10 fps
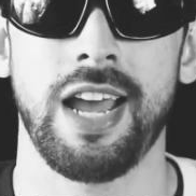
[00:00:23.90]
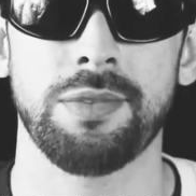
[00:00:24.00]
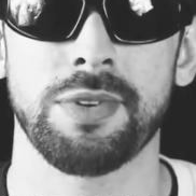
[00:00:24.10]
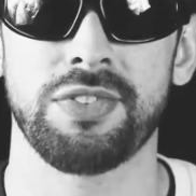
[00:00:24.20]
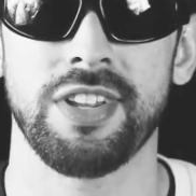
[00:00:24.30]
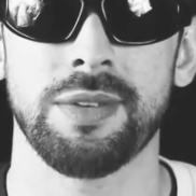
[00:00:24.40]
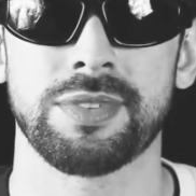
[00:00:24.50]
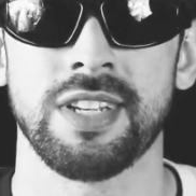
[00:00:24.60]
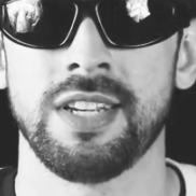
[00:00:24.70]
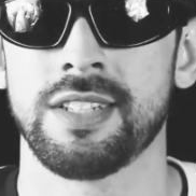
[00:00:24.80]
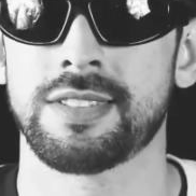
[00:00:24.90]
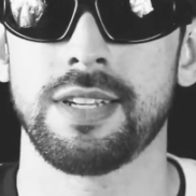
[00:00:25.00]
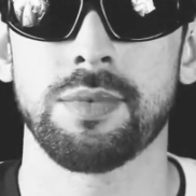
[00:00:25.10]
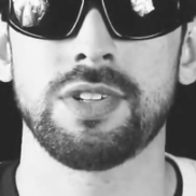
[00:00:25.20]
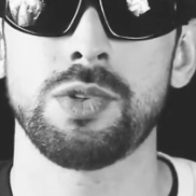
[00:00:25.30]
Casper flips.
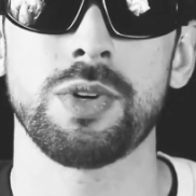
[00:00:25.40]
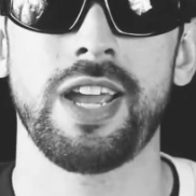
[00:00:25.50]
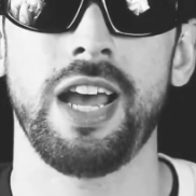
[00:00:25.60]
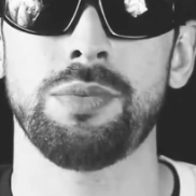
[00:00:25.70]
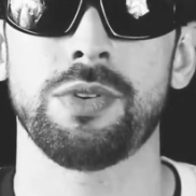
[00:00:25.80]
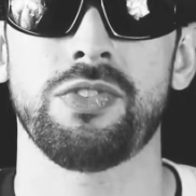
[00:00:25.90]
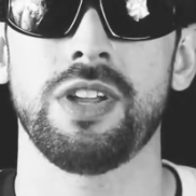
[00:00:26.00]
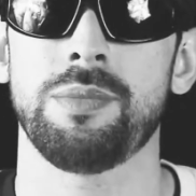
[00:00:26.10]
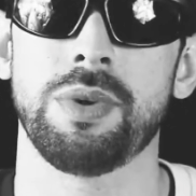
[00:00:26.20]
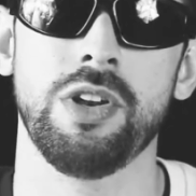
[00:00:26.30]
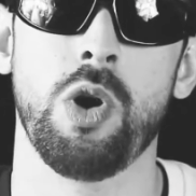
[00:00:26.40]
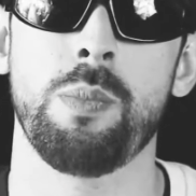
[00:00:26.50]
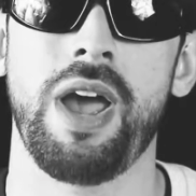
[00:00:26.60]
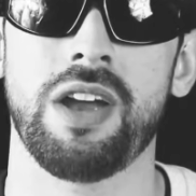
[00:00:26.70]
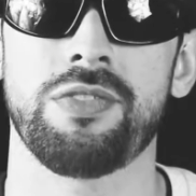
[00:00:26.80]
Similar to a Casper flip, but no
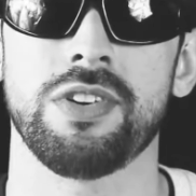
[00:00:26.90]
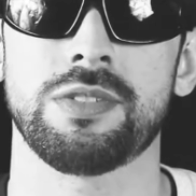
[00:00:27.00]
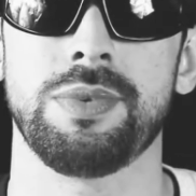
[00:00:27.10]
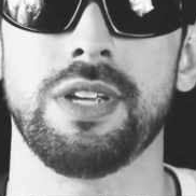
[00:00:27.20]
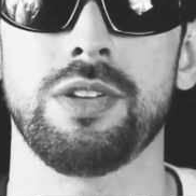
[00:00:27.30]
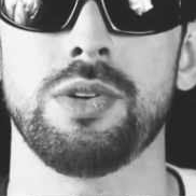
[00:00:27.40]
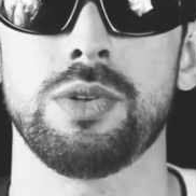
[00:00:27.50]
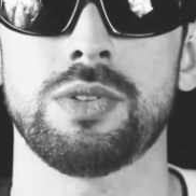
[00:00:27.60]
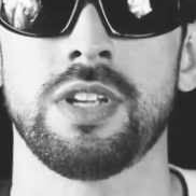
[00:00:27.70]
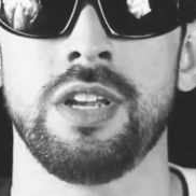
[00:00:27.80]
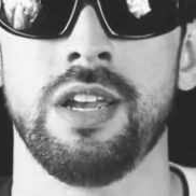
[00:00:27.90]
back flips being used.